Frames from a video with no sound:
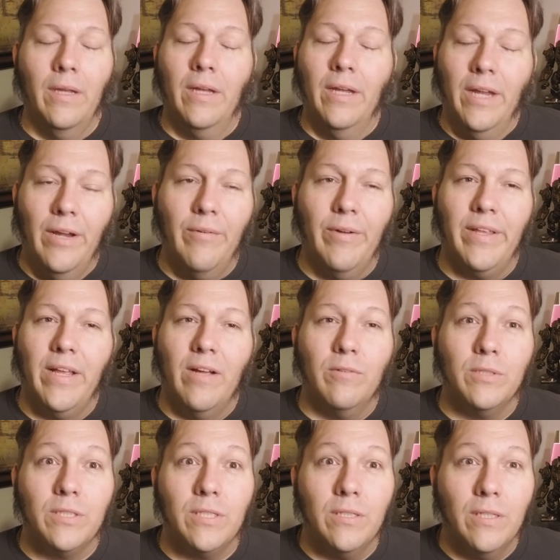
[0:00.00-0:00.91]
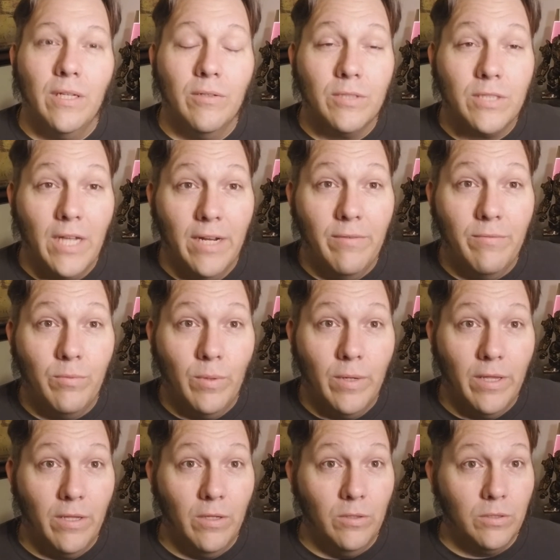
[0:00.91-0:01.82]
anyway, that was kind of
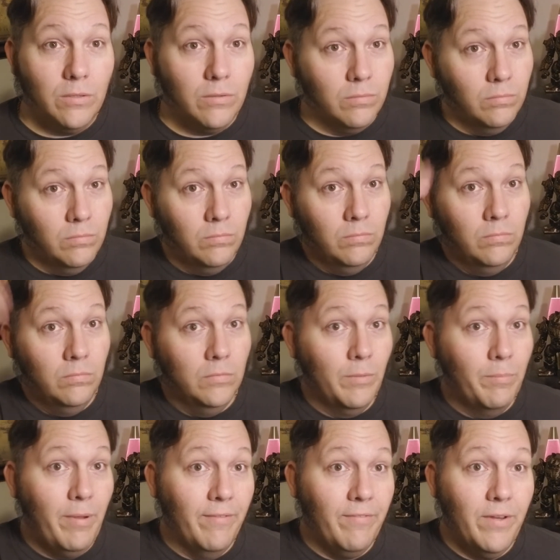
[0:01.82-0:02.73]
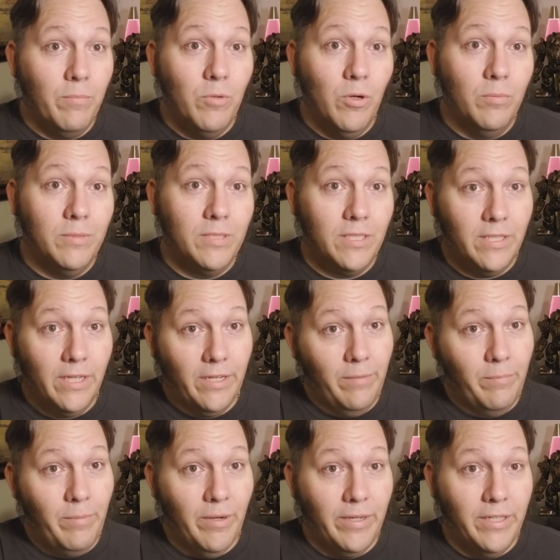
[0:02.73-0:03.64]
one of those epiphany moments. It's like,
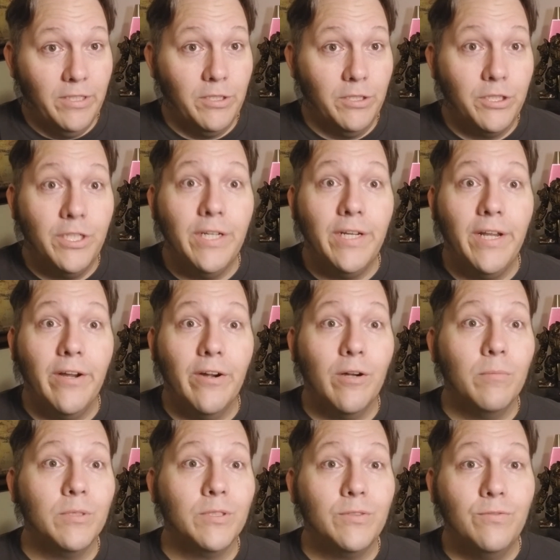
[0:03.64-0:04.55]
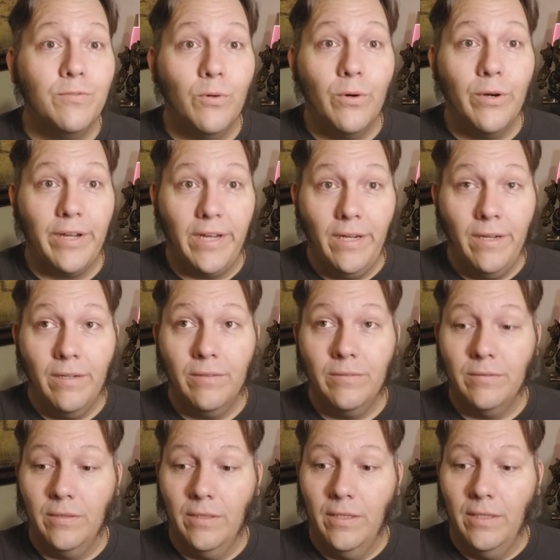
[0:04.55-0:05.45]
you better get your shit in gear. Almost 40. You
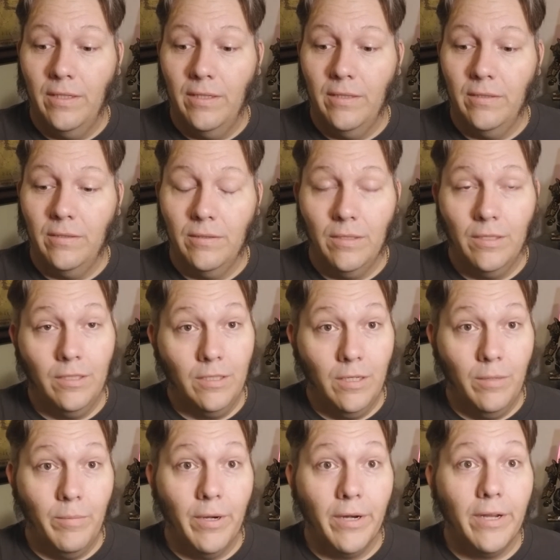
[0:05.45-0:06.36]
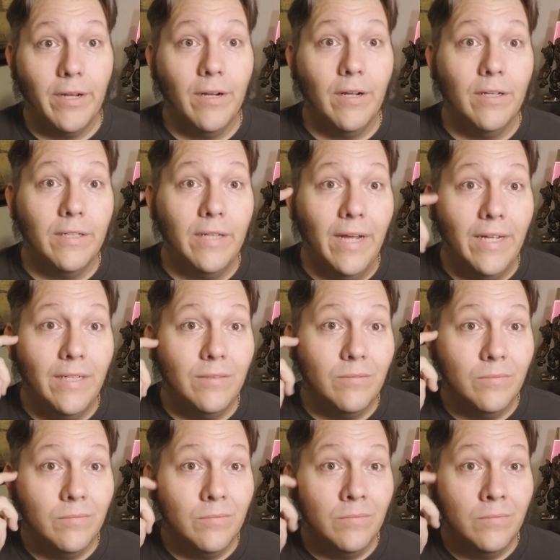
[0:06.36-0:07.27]
better get on that.
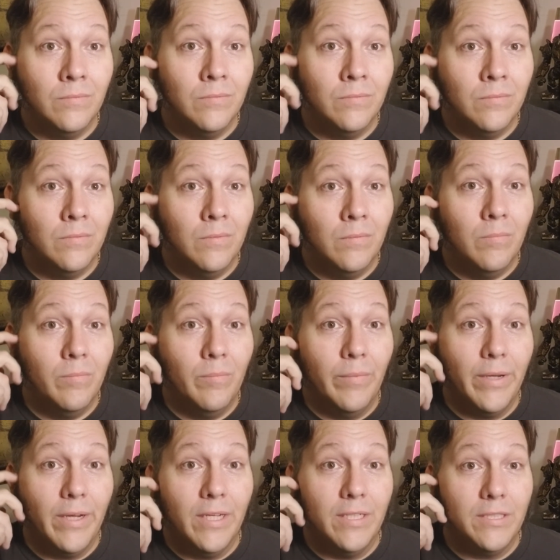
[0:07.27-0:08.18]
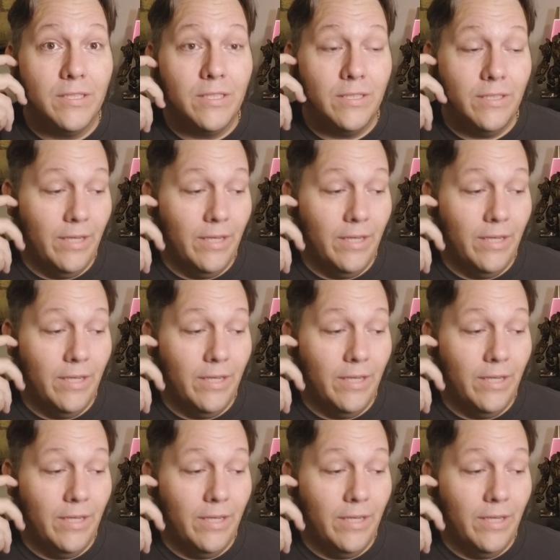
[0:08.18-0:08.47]
Because,